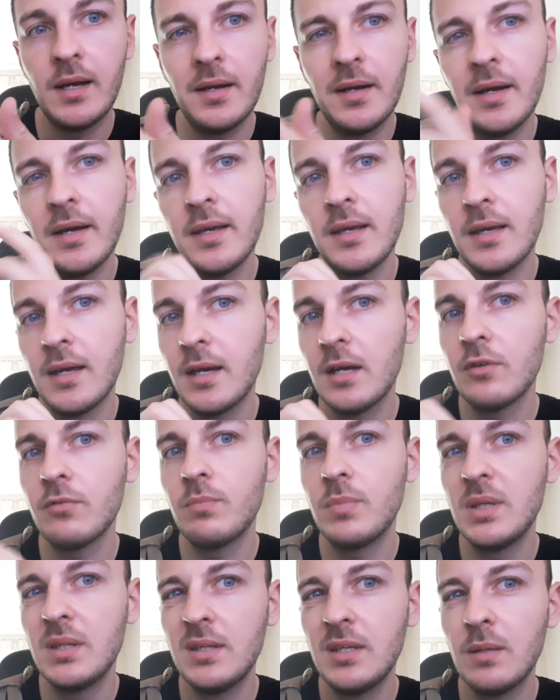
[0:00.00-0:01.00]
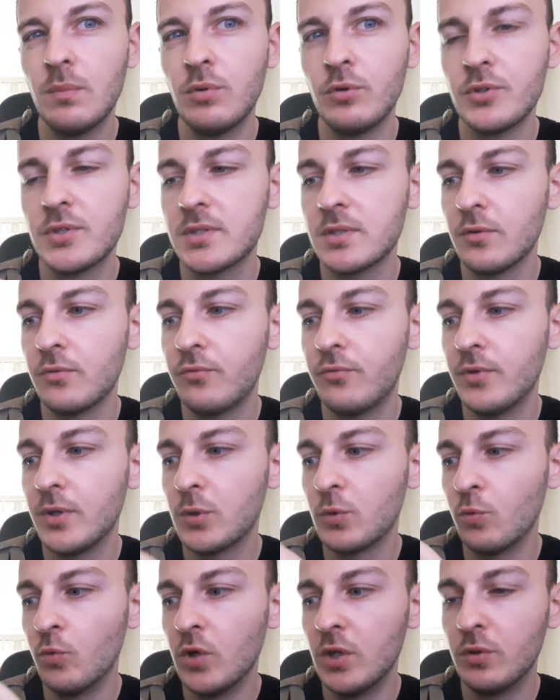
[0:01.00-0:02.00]
I have been able to fit
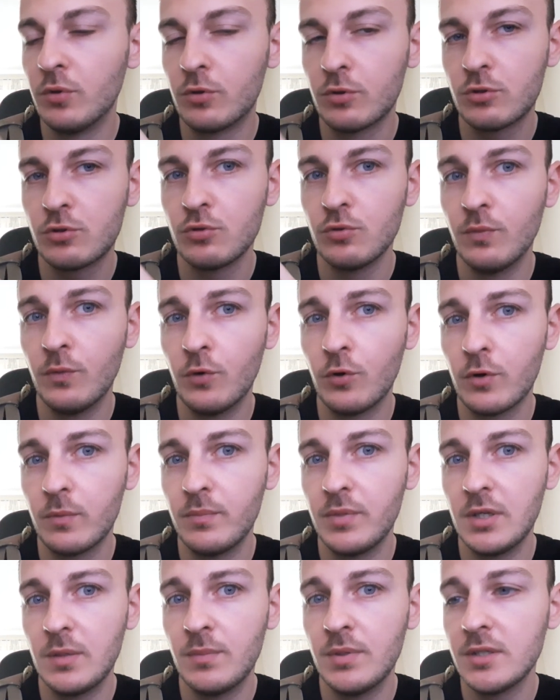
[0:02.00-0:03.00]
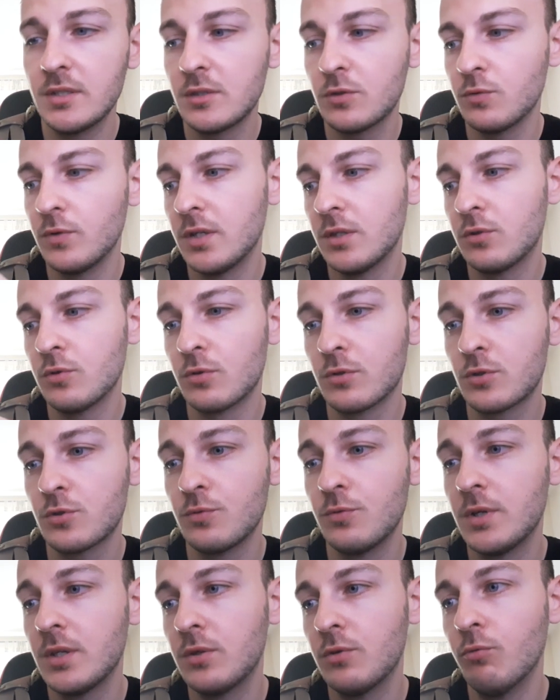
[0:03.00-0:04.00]
one or two more BBs, 20 or
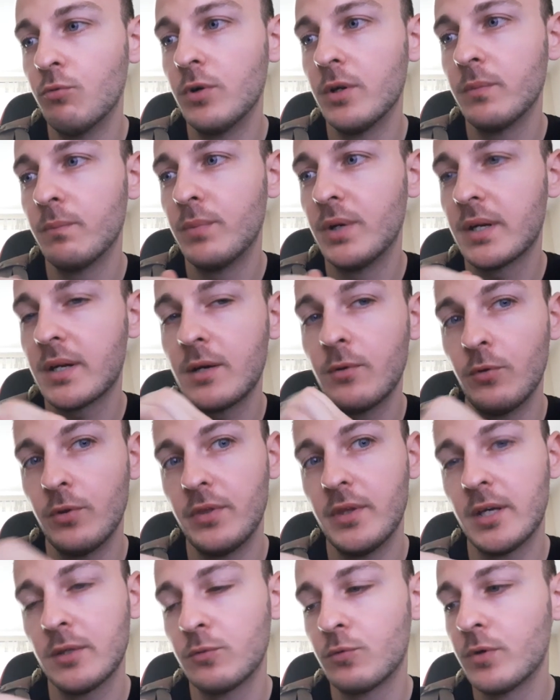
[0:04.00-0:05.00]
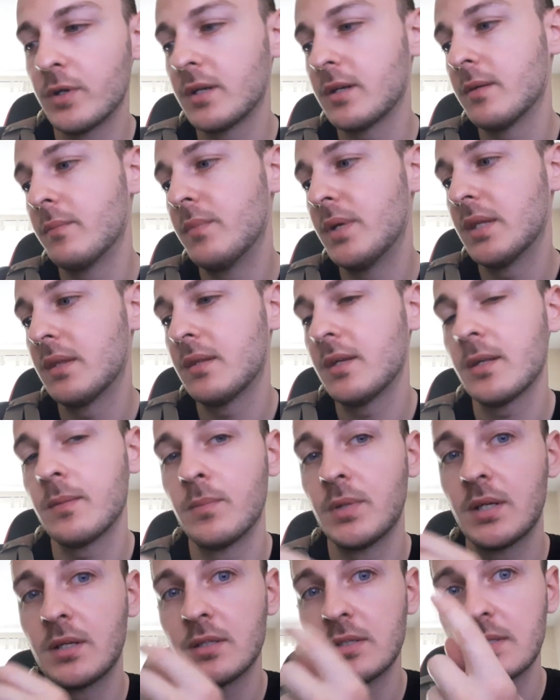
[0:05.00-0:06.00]
21, but I would not recommend that
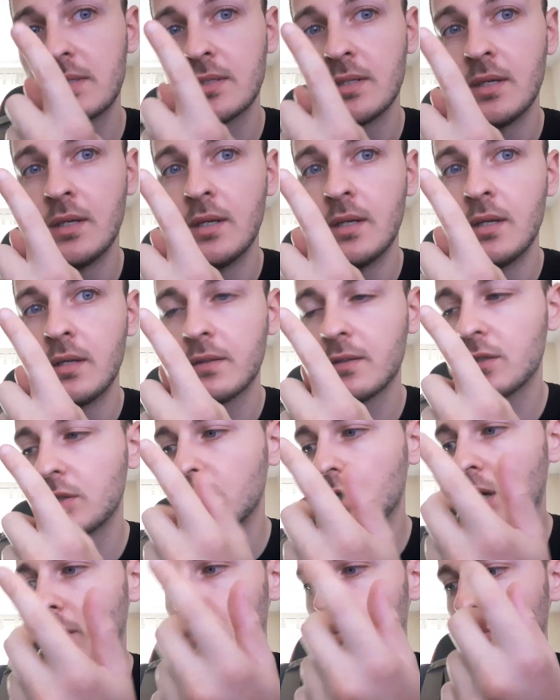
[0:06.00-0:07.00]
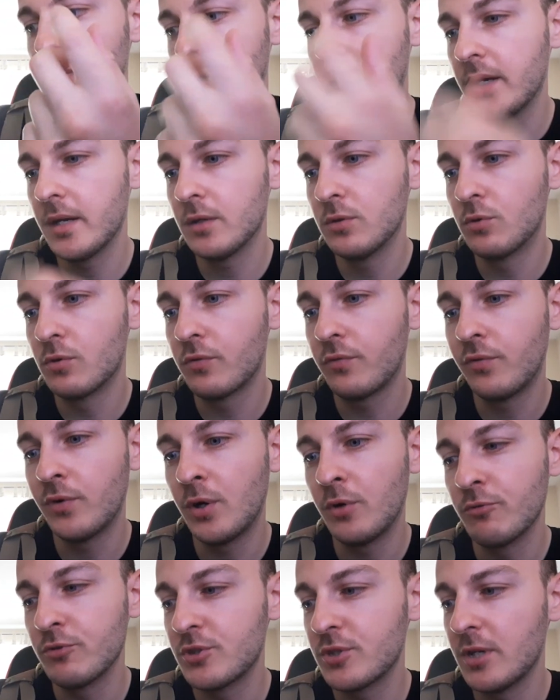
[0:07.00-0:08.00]
because the top one either
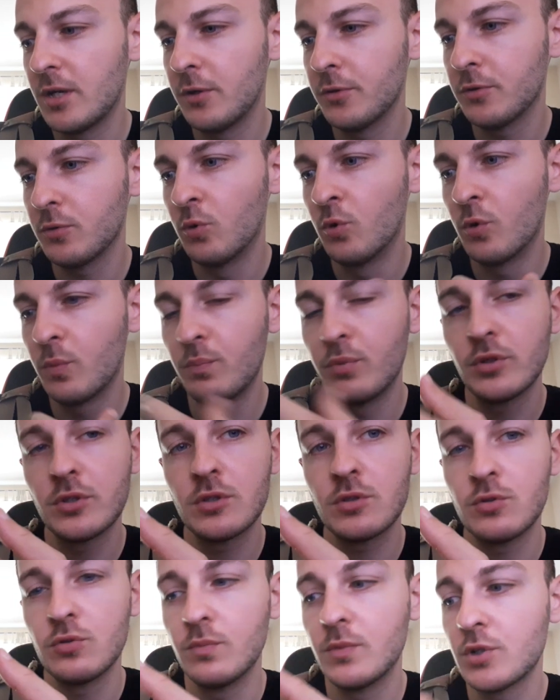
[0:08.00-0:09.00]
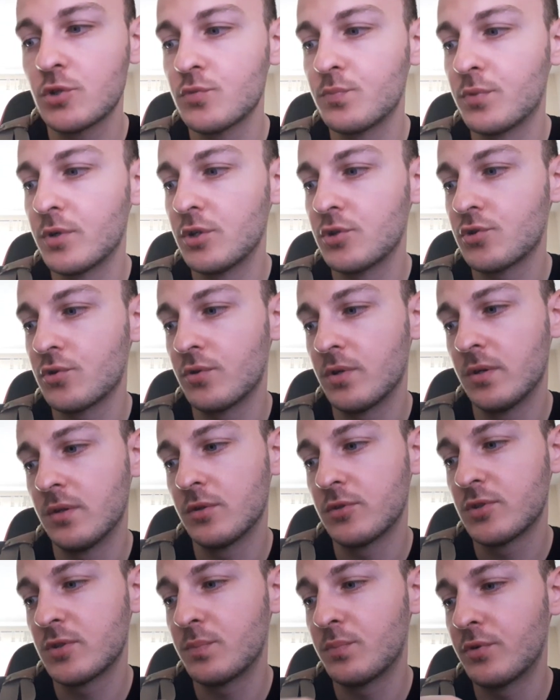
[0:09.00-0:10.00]
falls out or puts too much pressure on the
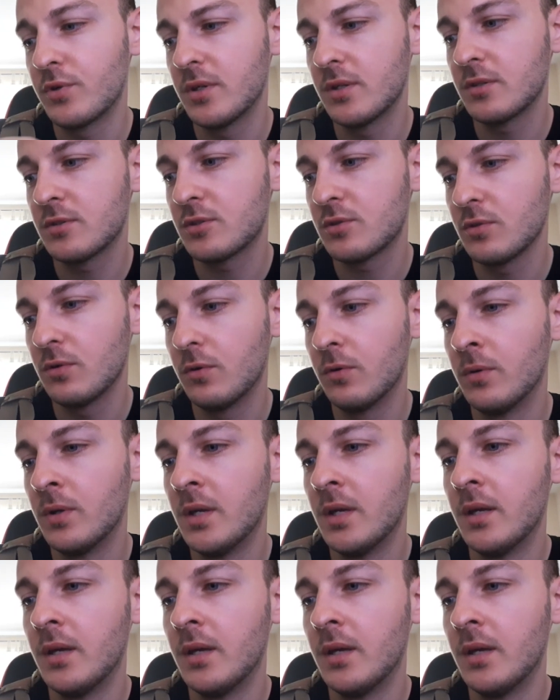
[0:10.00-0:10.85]
spring. So